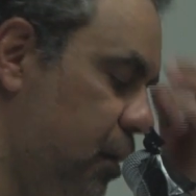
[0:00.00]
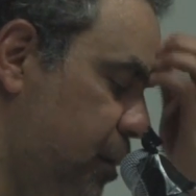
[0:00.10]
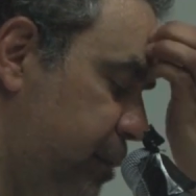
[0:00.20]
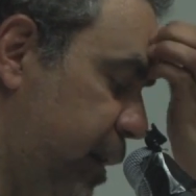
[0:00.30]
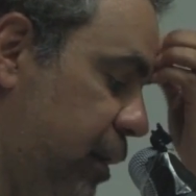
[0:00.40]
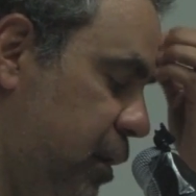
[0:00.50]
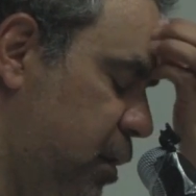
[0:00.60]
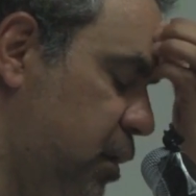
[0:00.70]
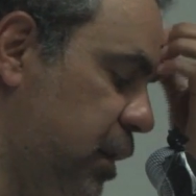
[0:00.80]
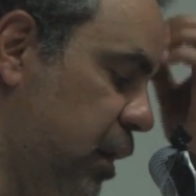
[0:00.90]
But
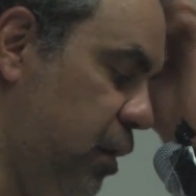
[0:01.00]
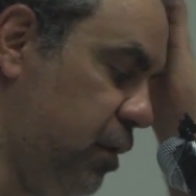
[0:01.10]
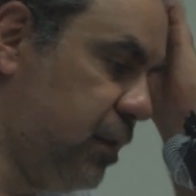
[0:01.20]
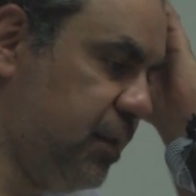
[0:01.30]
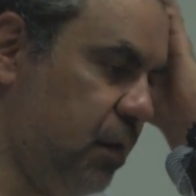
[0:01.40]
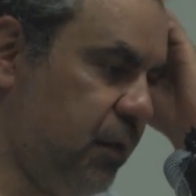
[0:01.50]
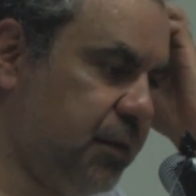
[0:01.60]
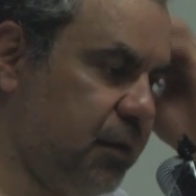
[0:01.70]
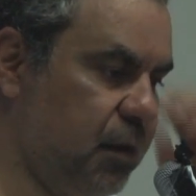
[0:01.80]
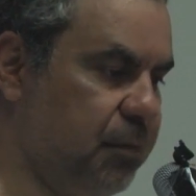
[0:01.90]
and I tell
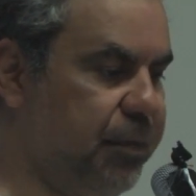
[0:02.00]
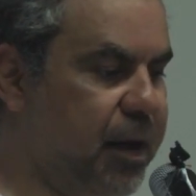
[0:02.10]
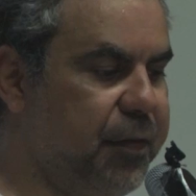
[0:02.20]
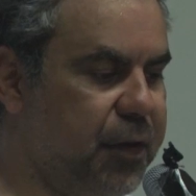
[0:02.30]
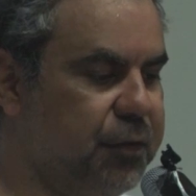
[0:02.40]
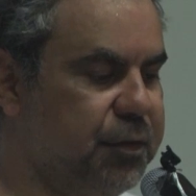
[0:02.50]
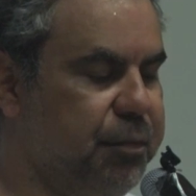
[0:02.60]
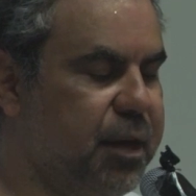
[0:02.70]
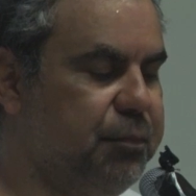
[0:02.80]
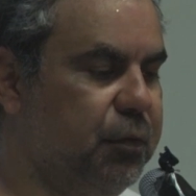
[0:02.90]
that I impart that onto
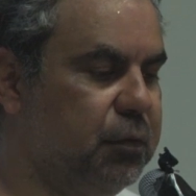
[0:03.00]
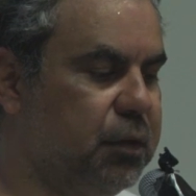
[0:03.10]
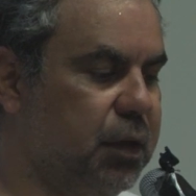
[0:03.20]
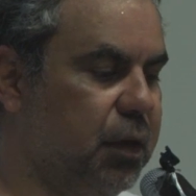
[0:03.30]
people,